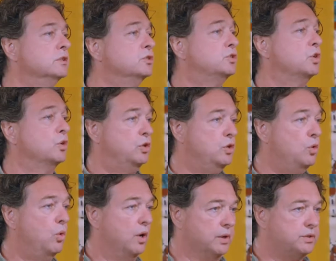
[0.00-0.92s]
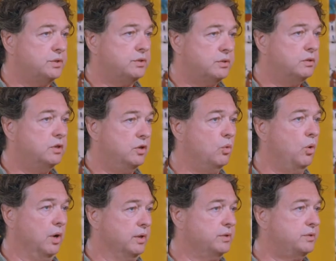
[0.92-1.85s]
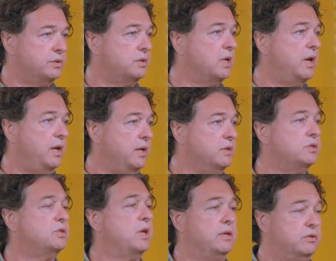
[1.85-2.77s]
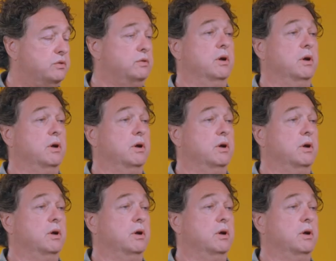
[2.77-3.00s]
So you want to you want to stay sent